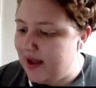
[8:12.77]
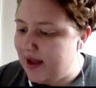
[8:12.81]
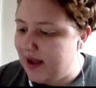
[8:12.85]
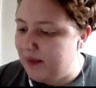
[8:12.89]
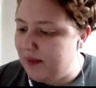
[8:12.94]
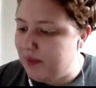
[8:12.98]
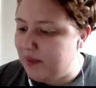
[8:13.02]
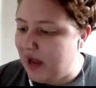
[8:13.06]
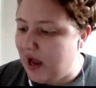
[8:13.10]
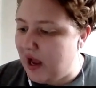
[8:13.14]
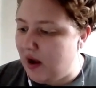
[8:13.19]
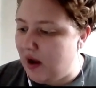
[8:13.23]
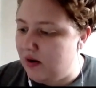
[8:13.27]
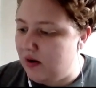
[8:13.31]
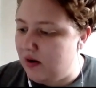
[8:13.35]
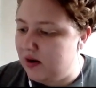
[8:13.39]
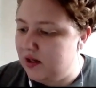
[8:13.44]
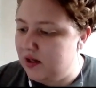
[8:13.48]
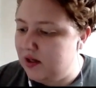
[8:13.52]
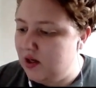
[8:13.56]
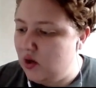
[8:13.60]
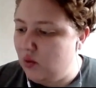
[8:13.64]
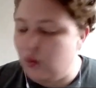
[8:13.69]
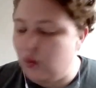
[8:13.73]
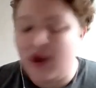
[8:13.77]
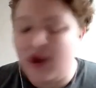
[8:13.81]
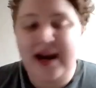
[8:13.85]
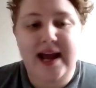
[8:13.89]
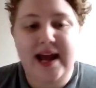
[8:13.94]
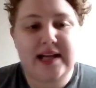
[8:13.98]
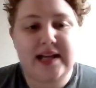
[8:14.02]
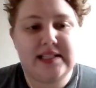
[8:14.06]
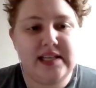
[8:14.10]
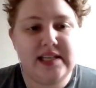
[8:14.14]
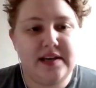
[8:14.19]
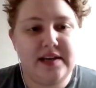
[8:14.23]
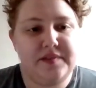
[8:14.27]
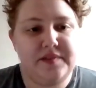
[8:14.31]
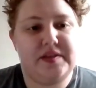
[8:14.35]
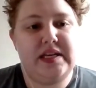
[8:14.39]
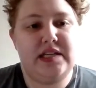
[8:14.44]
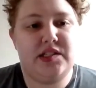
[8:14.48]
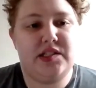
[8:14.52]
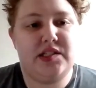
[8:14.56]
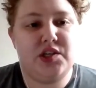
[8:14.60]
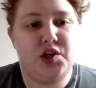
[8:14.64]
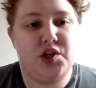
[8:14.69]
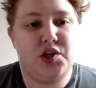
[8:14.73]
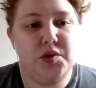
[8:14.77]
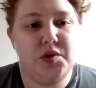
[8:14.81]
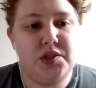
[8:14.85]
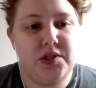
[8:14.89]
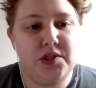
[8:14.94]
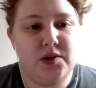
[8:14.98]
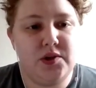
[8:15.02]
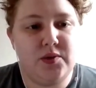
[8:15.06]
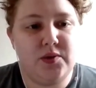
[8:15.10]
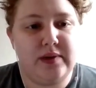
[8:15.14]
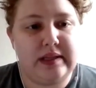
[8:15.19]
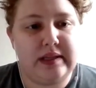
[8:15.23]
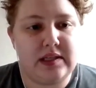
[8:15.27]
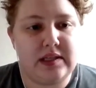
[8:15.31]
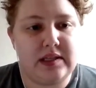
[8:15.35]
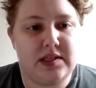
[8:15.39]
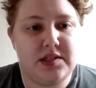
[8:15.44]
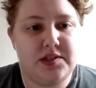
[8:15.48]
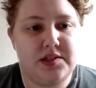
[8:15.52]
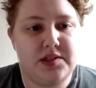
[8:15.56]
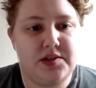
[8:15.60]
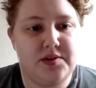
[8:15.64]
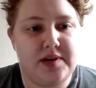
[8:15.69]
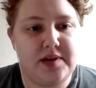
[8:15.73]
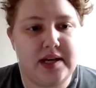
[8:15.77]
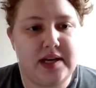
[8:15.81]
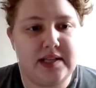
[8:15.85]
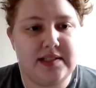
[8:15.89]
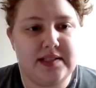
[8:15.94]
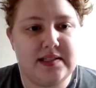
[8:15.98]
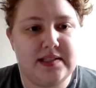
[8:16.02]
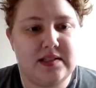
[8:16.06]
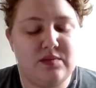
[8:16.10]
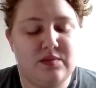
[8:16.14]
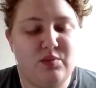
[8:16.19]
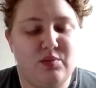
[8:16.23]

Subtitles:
about what activities you do with the students,